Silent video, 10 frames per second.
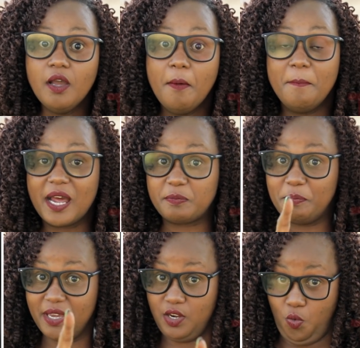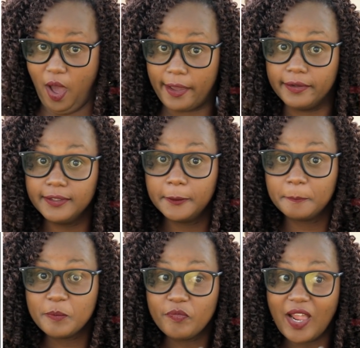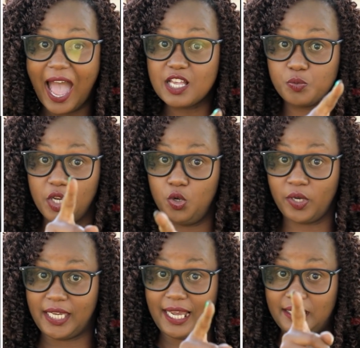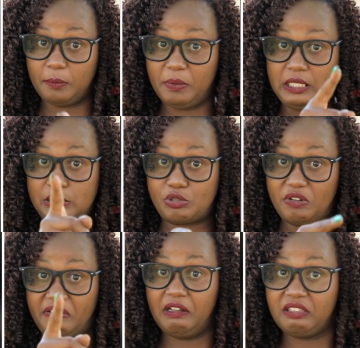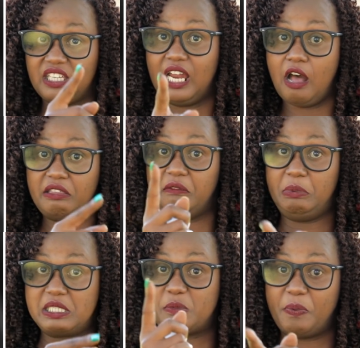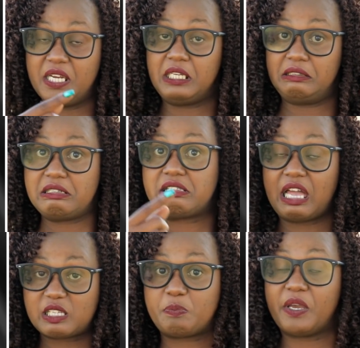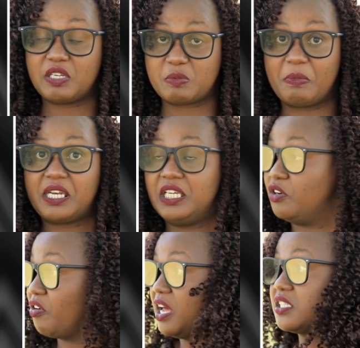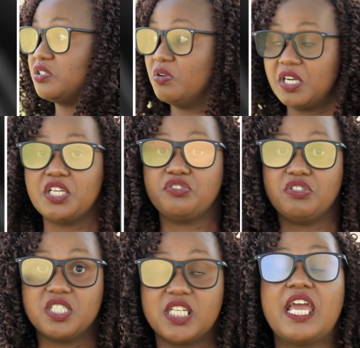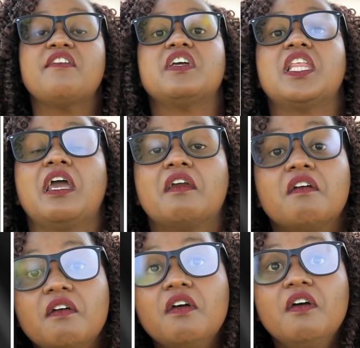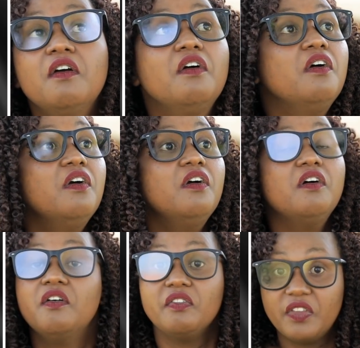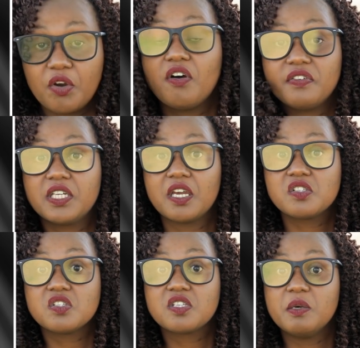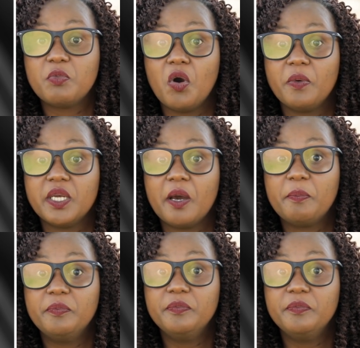But meanwhile, as we're looking at the Ministry of Health and how they've been spending this taxpayers' money, grants, donations and everything, the COVID cases keep going up.